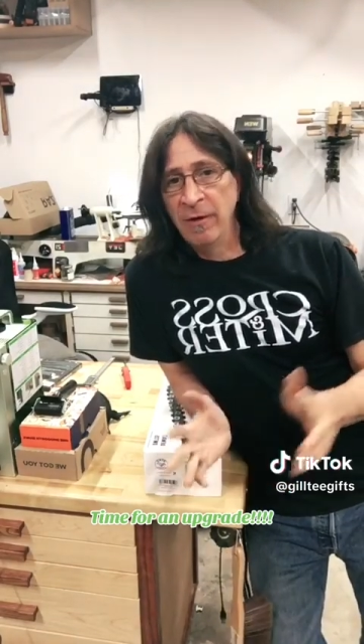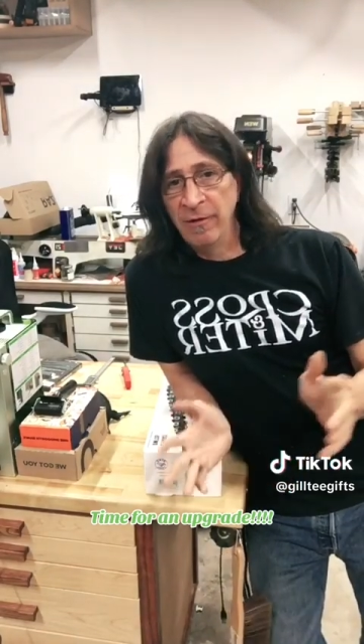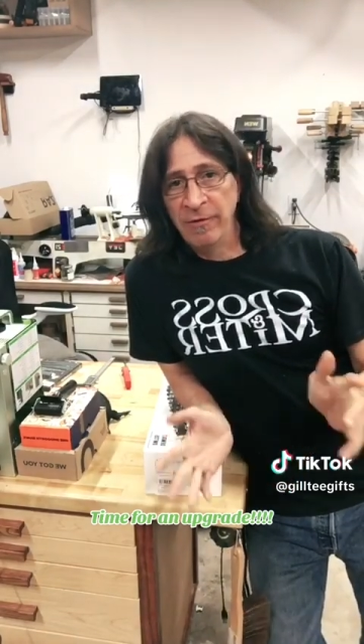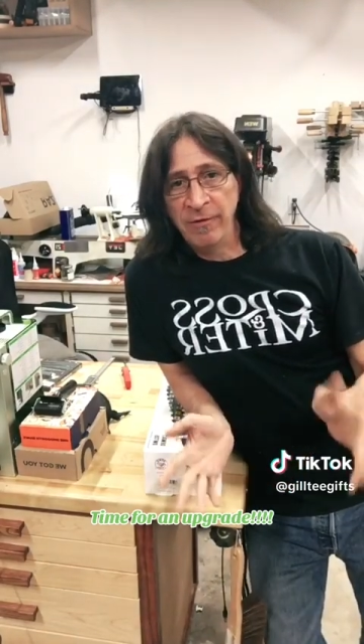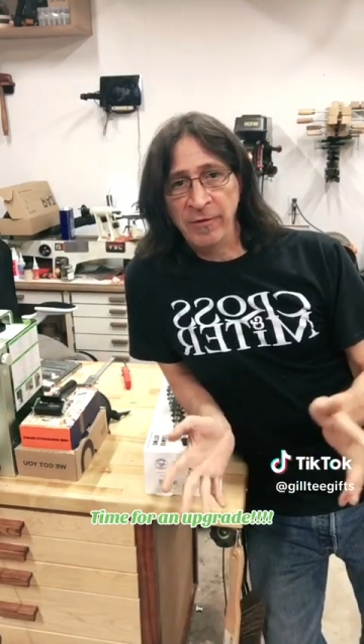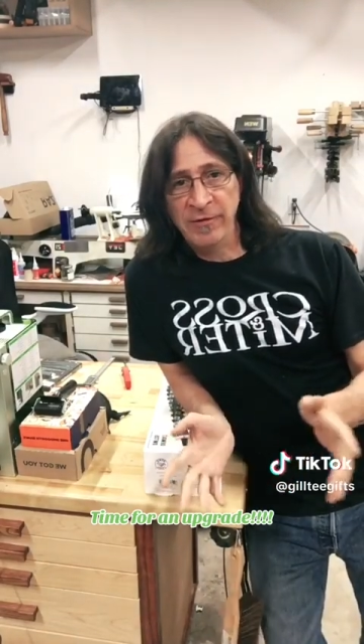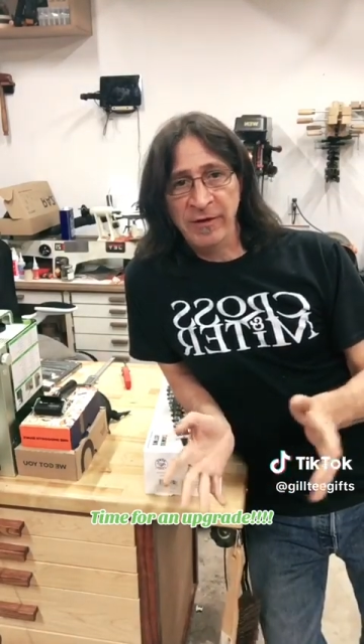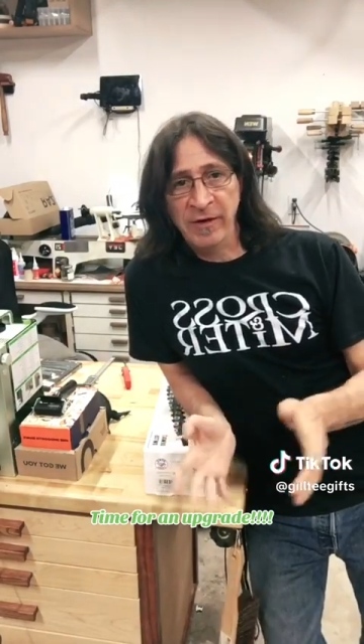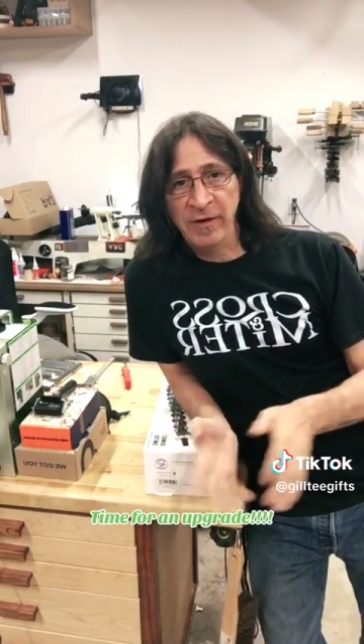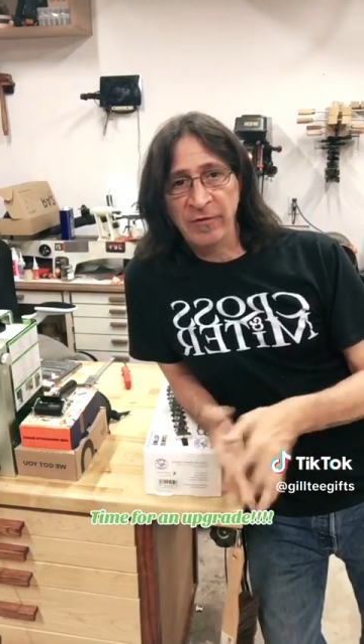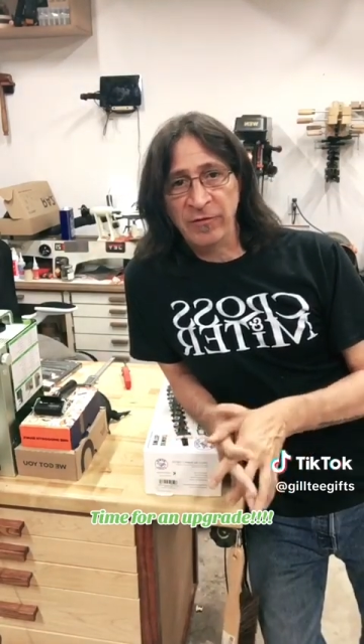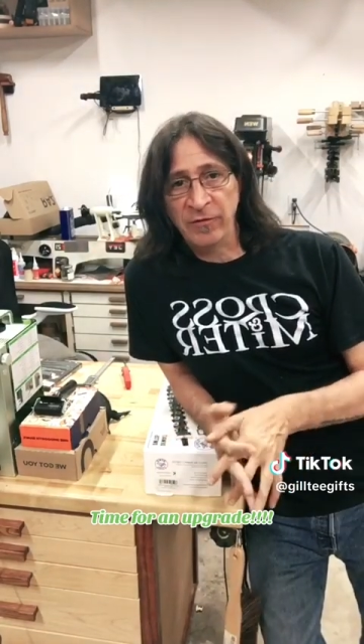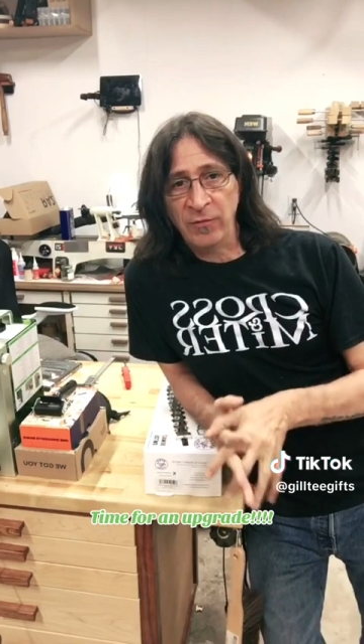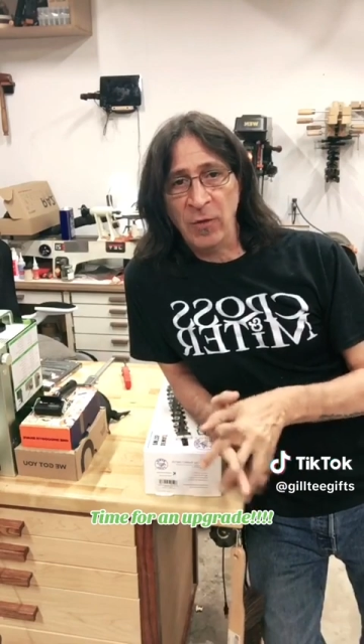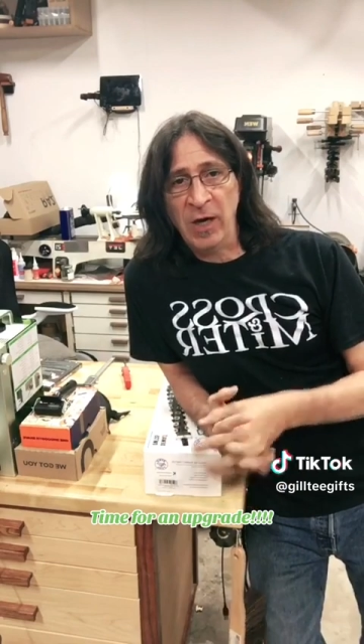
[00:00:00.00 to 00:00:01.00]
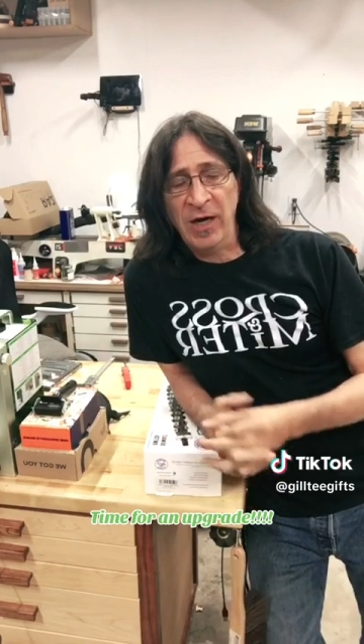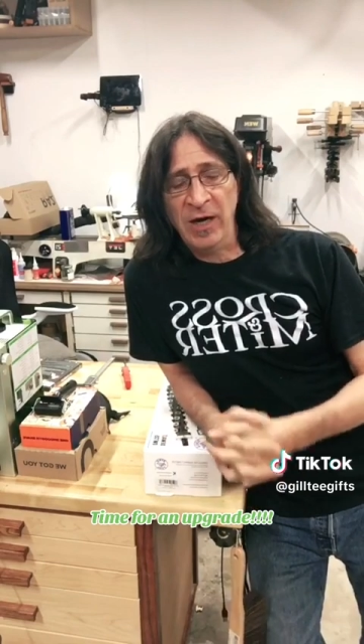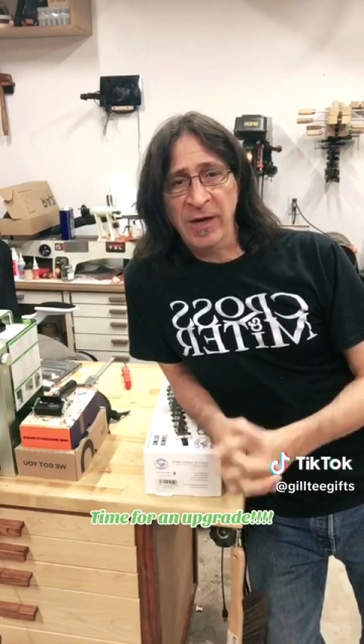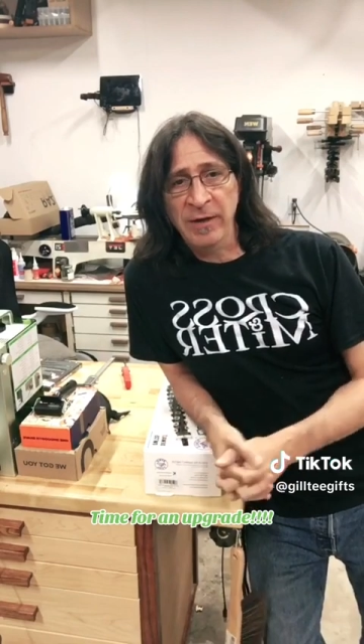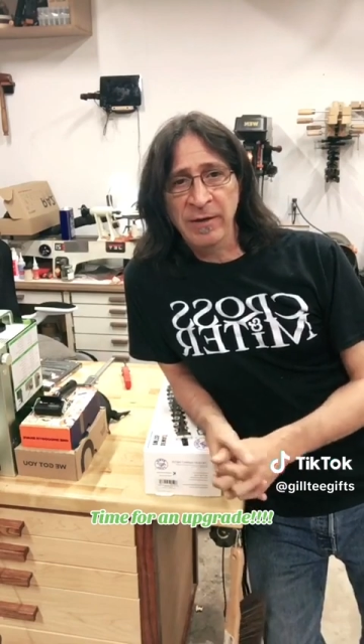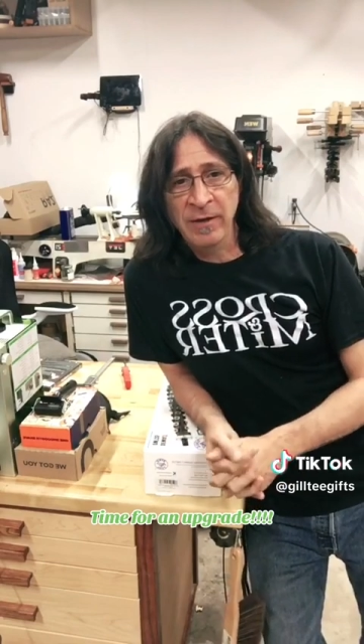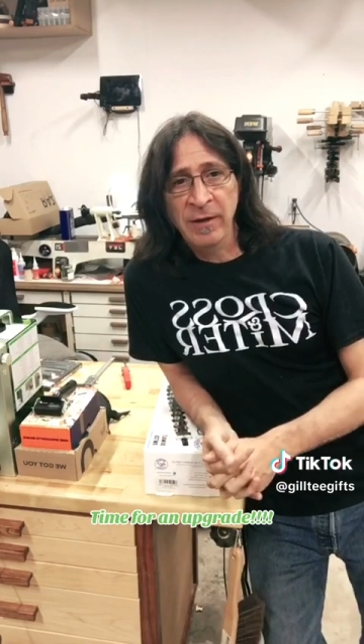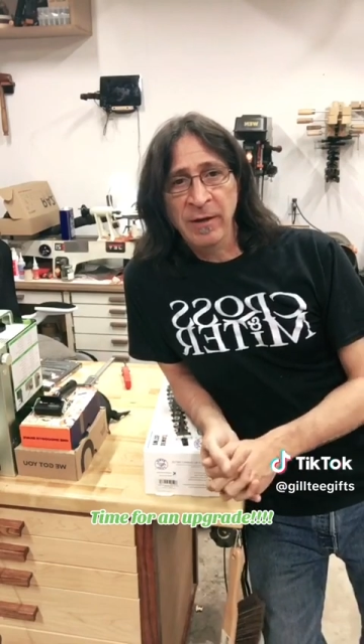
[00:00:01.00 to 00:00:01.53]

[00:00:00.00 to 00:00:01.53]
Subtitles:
13 inches wide.